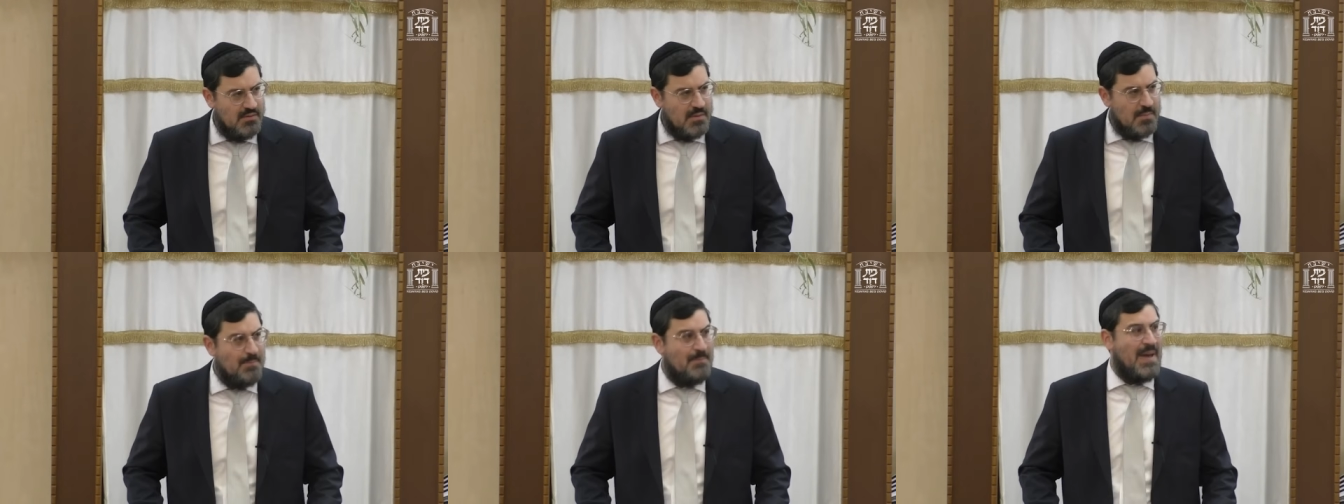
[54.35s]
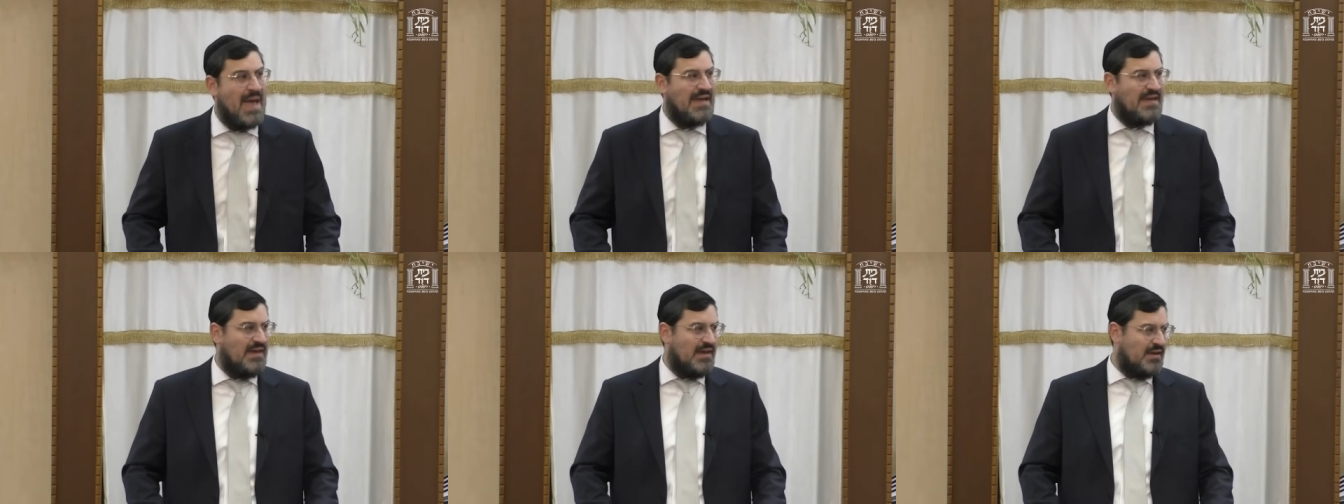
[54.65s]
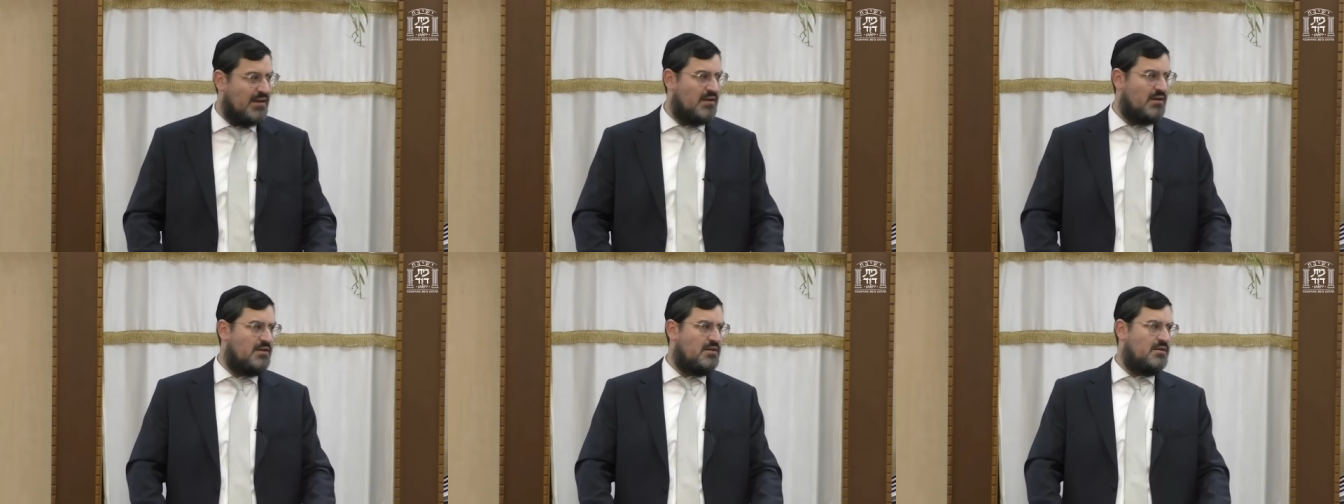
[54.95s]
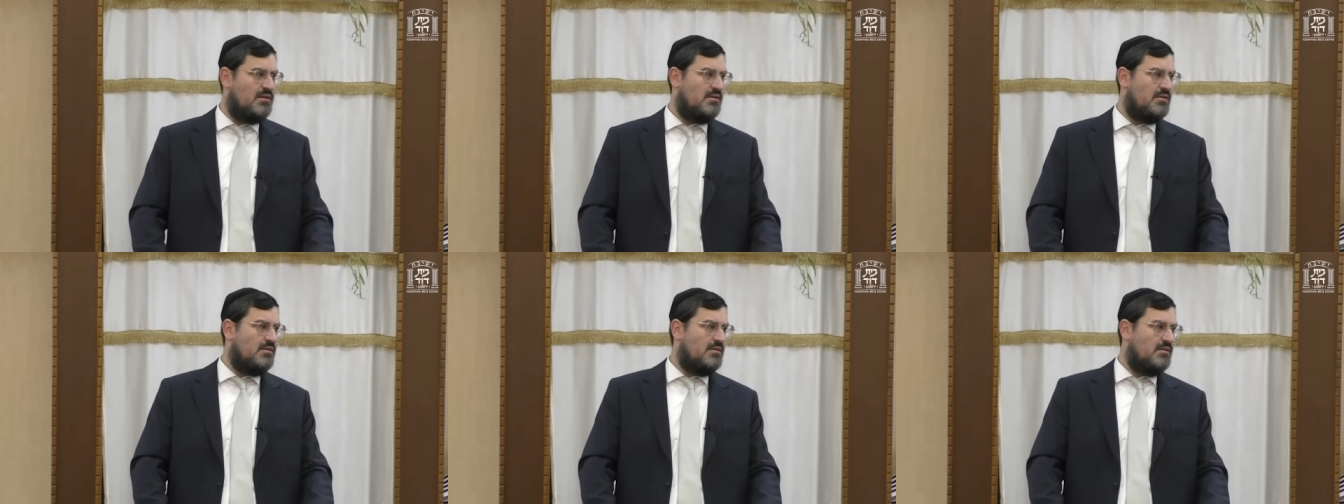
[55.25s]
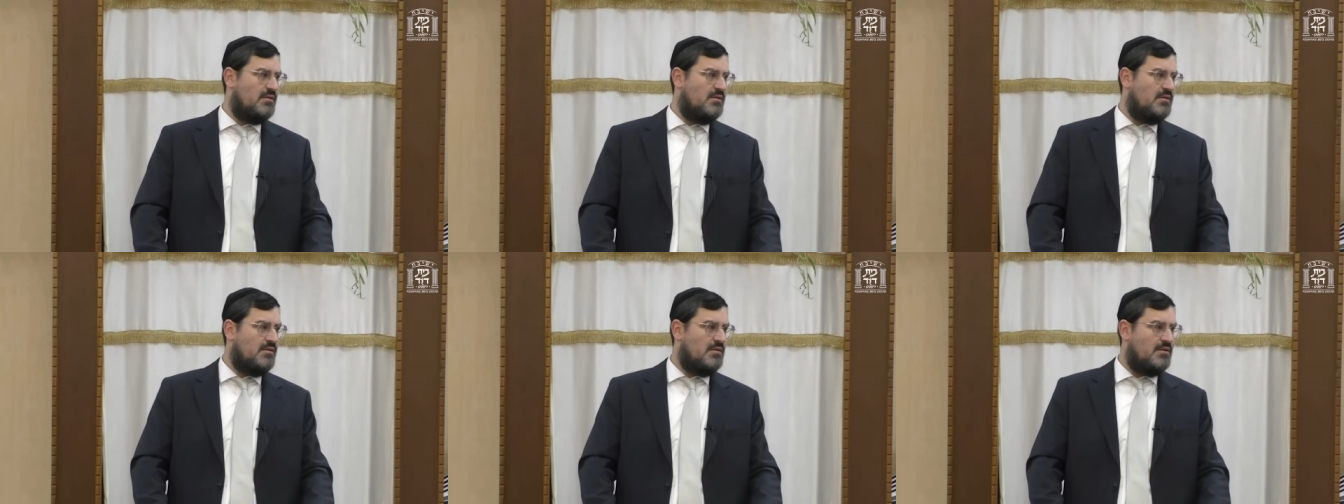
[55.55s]
begging
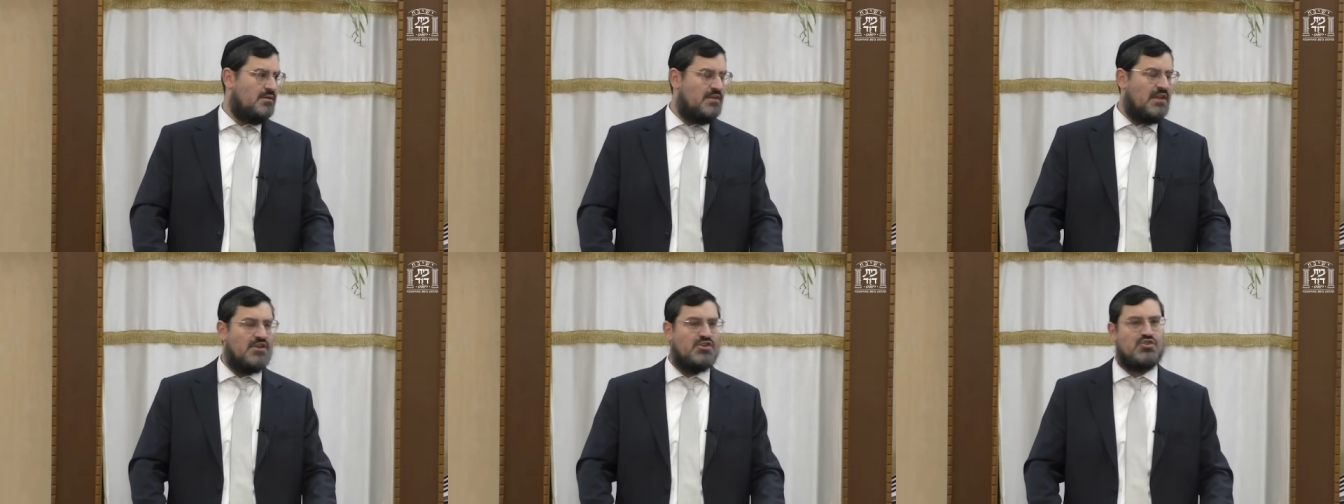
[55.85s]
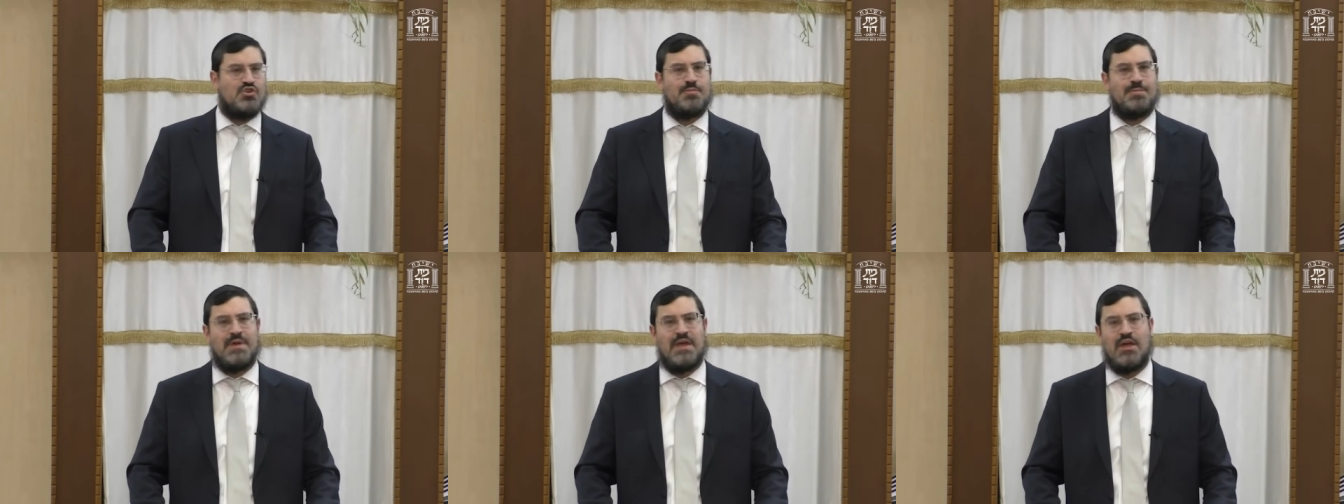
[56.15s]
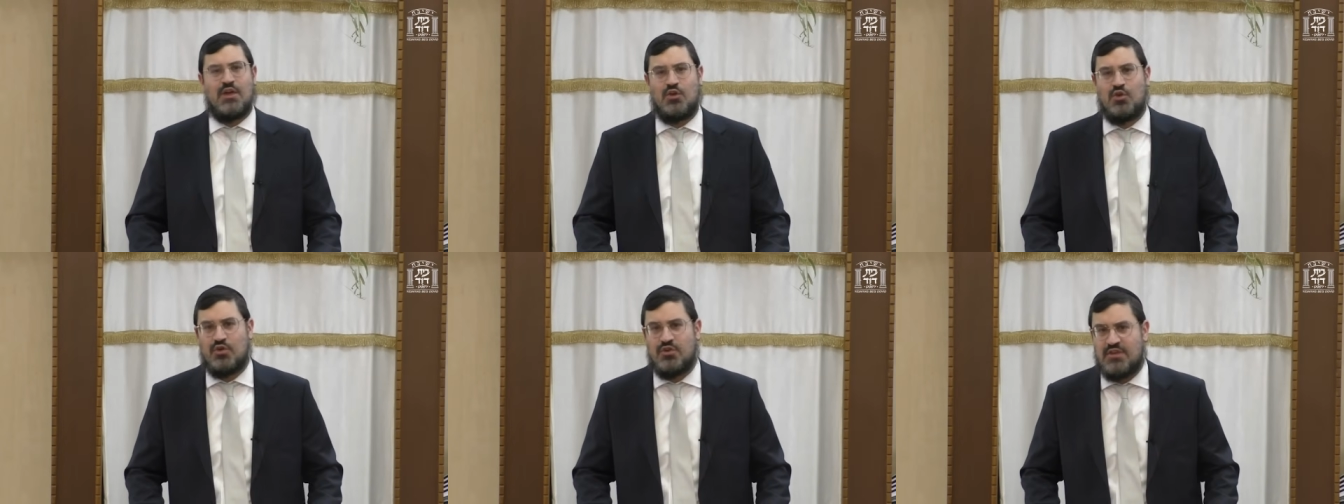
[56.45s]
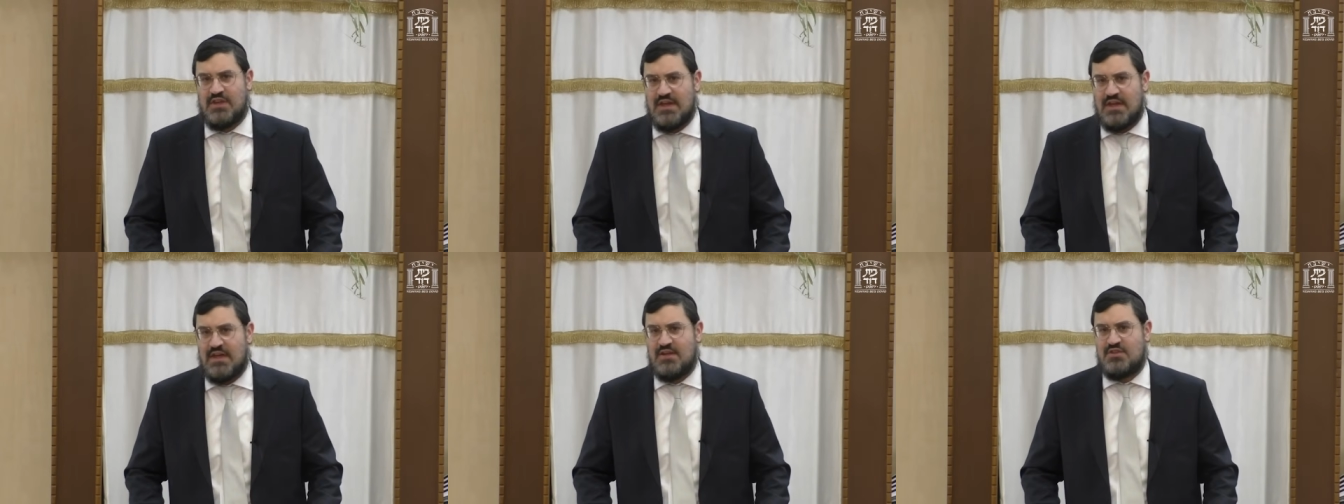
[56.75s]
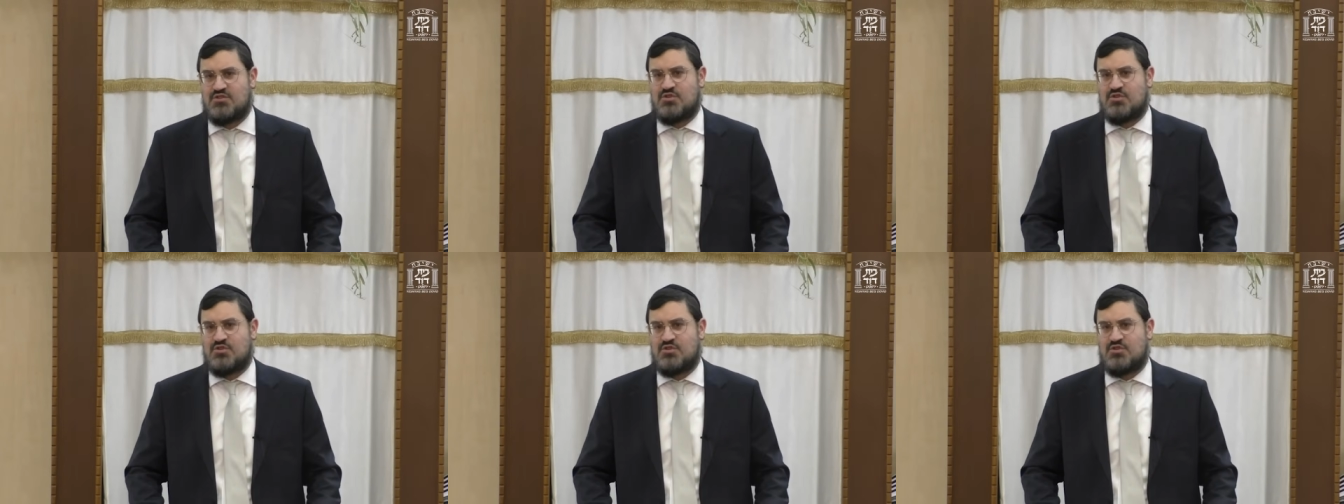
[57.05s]
that it should be a good year,